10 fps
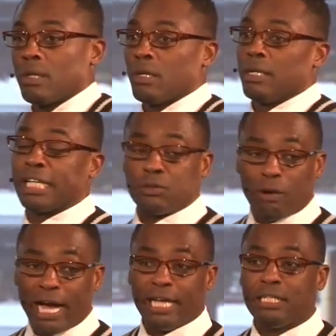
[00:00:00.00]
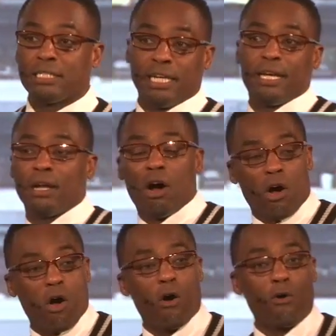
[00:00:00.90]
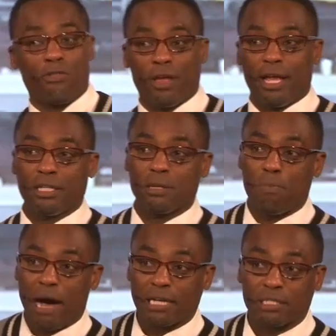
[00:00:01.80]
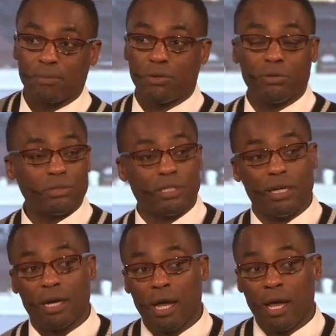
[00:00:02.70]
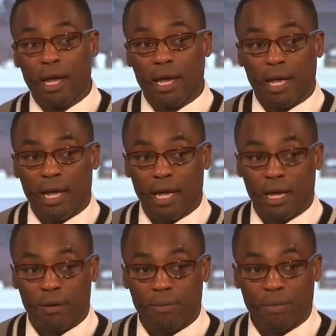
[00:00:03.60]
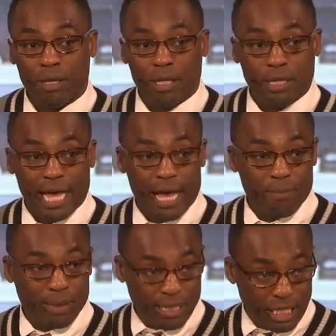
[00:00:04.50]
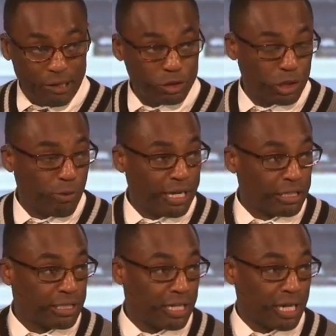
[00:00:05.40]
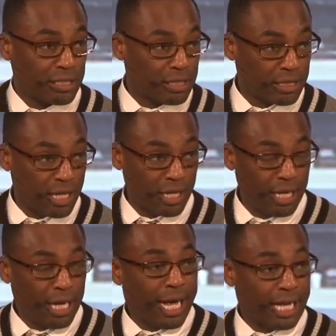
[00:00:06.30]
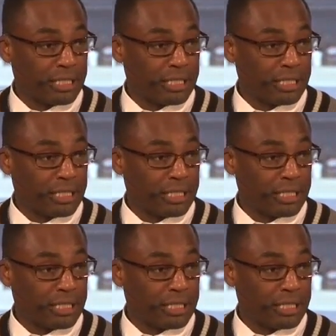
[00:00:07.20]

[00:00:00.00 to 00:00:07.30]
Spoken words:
That's why he said, all things are possible to him that believes. You know what else that doesn't say? It's